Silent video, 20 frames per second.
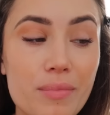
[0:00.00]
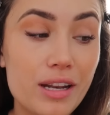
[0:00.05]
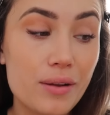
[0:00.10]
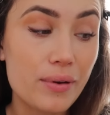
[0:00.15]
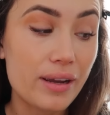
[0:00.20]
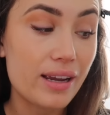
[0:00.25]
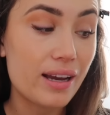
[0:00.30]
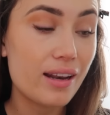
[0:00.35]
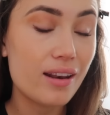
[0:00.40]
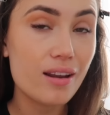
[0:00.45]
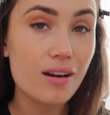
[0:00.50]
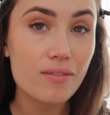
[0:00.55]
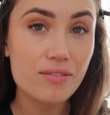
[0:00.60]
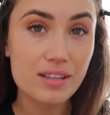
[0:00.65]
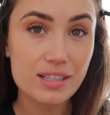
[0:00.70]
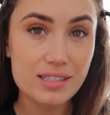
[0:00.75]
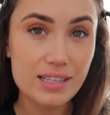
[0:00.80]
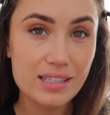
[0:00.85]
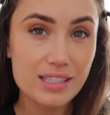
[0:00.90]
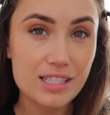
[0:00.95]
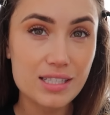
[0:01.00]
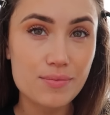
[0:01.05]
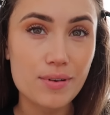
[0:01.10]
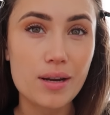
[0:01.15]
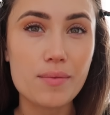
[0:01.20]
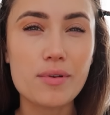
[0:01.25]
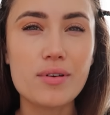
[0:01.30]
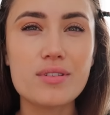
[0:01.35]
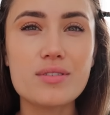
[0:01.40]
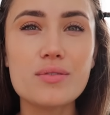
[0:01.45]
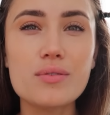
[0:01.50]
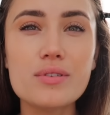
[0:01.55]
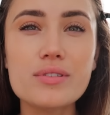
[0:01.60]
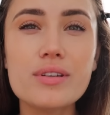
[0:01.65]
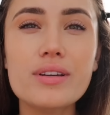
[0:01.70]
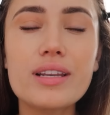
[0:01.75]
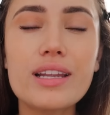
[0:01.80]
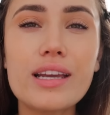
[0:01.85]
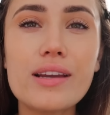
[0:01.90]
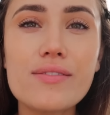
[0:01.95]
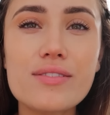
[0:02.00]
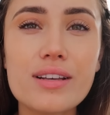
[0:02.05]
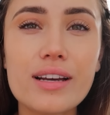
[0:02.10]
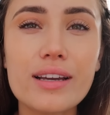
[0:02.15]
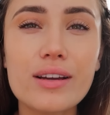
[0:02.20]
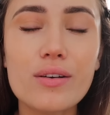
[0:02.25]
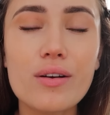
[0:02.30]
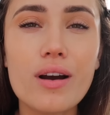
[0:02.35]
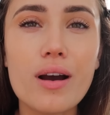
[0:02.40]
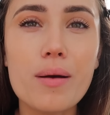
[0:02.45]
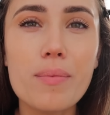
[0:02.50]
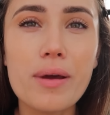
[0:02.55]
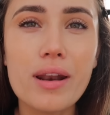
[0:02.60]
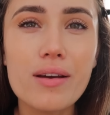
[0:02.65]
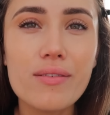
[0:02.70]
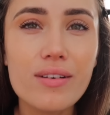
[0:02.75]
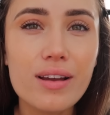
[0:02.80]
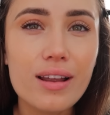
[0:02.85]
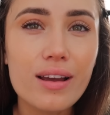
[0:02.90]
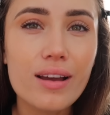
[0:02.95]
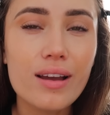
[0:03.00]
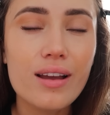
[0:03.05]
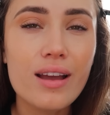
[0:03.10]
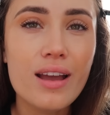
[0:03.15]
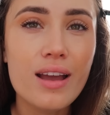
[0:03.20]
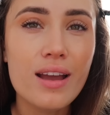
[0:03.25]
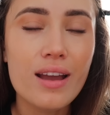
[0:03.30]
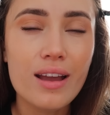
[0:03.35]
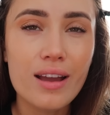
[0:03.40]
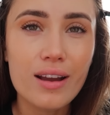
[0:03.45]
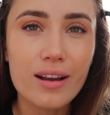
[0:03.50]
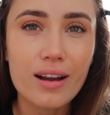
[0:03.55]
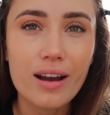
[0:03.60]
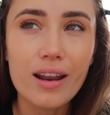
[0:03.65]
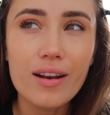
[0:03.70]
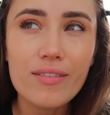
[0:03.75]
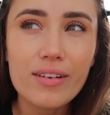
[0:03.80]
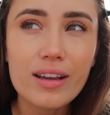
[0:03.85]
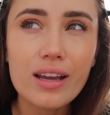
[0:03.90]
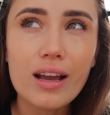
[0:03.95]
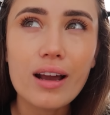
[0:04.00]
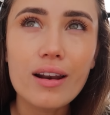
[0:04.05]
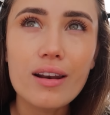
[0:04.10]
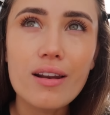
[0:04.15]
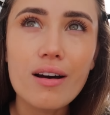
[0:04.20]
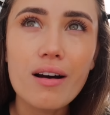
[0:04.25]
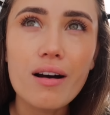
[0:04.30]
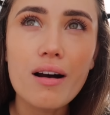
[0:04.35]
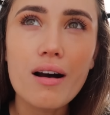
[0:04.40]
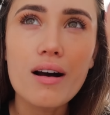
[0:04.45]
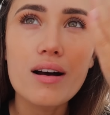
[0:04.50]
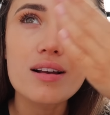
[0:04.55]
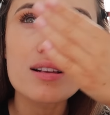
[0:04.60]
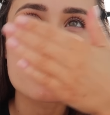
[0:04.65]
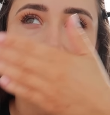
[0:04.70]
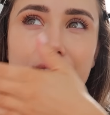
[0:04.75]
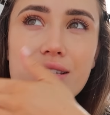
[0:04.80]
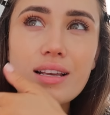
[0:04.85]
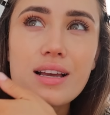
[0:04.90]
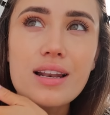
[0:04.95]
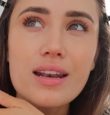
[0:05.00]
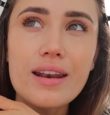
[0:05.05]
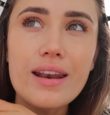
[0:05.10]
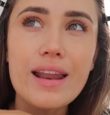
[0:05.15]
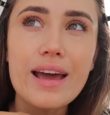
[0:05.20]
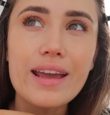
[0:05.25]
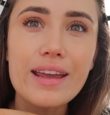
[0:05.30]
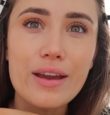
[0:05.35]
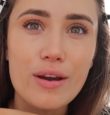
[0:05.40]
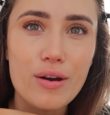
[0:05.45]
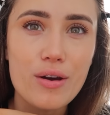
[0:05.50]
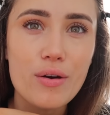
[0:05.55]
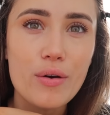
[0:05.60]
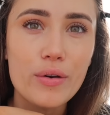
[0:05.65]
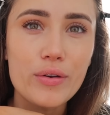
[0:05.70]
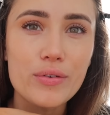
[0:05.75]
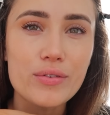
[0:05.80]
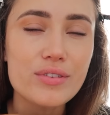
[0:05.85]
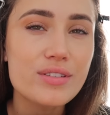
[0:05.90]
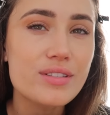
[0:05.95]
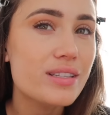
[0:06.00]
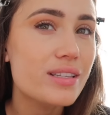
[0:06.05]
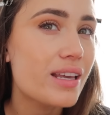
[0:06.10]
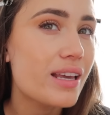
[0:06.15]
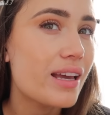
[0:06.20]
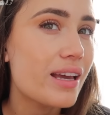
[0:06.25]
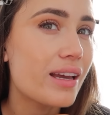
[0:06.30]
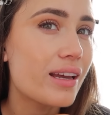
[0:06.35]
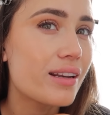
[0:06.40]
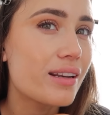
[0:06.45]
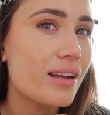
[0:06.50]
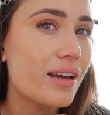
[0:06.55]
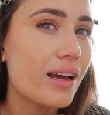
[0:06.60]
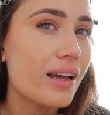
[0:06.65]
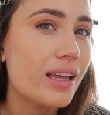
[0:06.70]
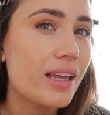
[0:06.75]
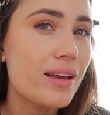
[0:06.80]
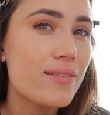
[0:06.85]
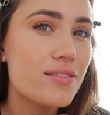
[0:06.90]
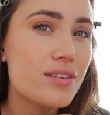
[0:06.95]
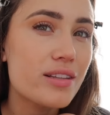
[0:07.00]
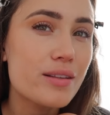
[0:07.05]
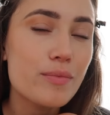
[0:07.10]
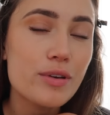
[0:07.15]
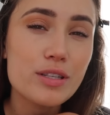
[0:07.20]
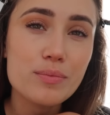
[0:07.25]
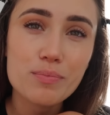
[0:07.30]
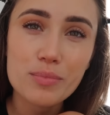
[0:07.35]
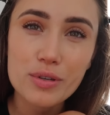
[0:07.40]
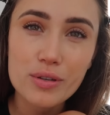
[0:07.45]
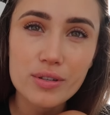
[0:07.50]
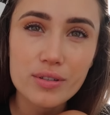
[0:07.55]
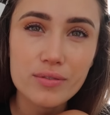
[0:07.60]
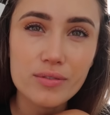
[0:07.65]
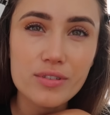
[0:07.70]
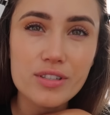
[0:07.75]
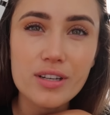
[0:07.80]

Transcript: Anyway, I love this setting spray because it also leaves like a bit of a, kind of like a glass layer on your skin and gives you the most beautiful